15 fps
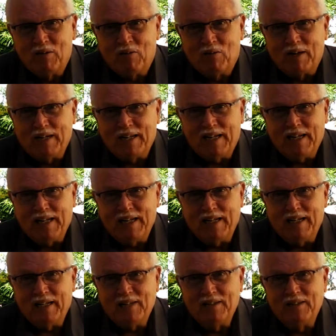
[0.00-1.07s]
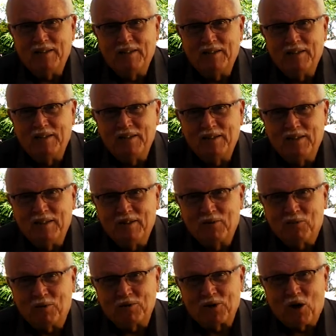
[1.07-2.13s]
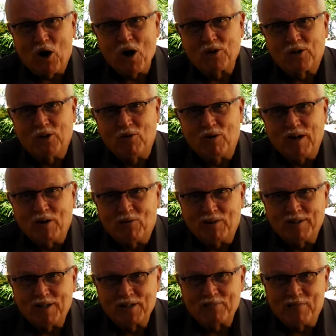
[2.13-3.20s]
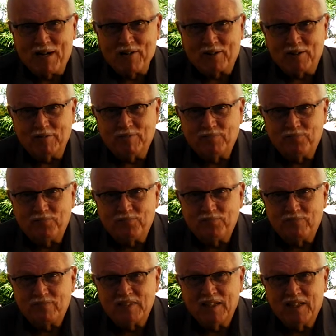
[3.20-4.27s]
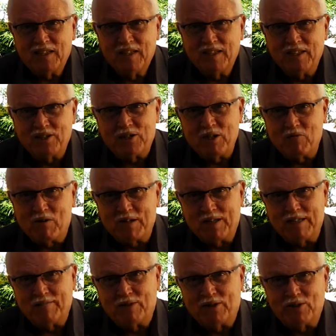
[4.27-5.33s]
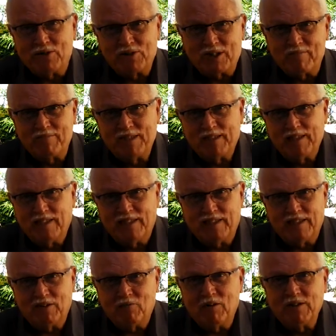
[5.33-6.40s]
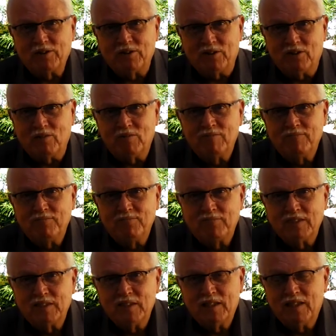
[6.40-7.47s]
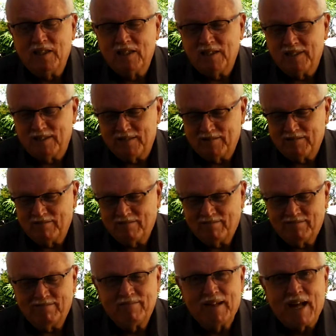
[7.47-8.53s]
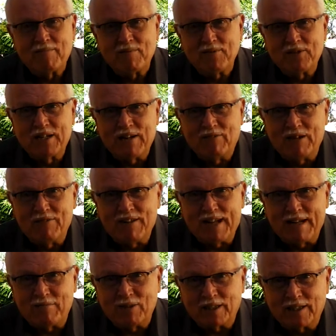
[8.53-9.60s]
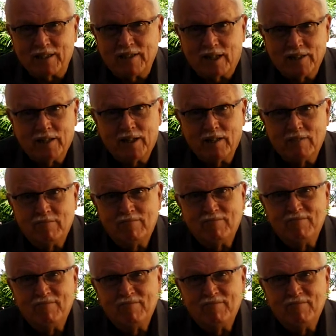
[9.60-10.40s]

when he was arguing with his mother. She wanted him to do something and he didn't want to. Um, happens in every family, doesn't it?